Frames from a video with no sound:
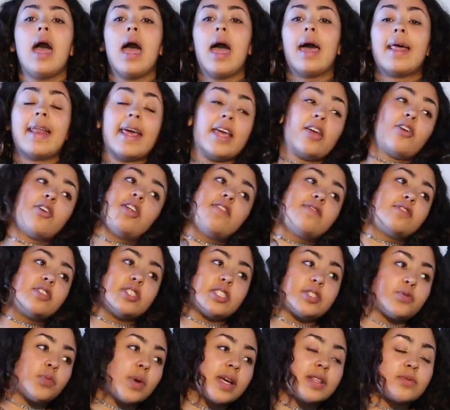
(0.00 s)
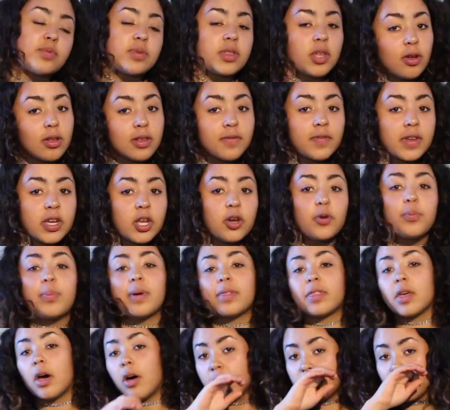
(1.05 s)
And I could have just went with the old video,
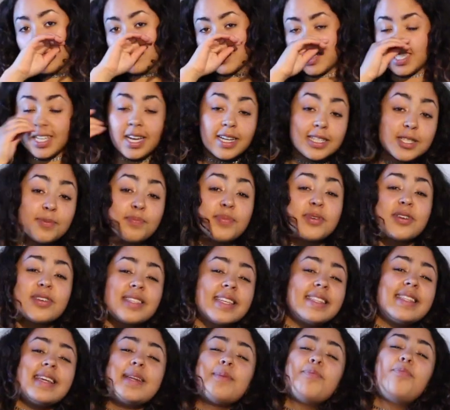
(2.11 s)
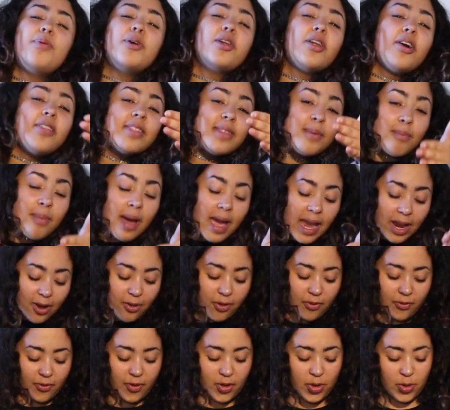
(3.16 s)
but the audio sucked because I didn't put on the
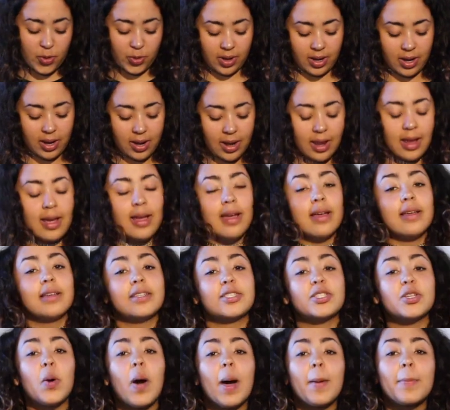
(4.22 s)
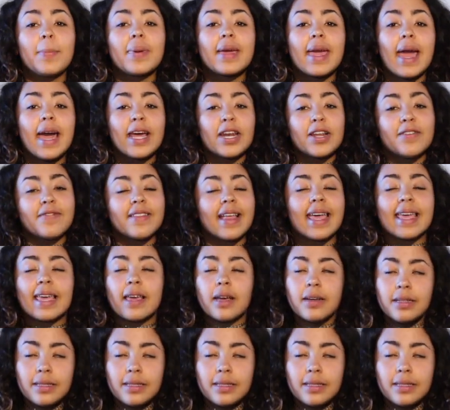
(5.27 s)
microphone. So I'm kind of like,